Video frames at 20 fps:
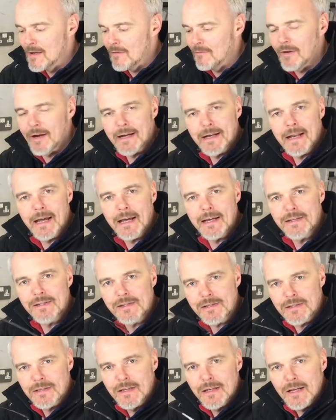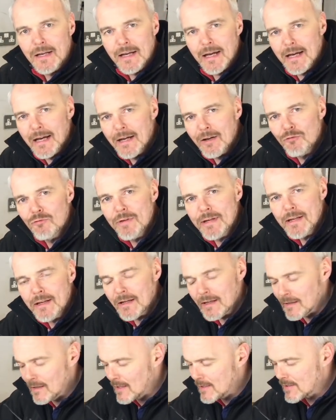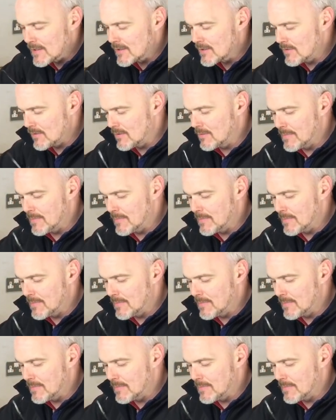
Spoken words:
very nice reading glasses or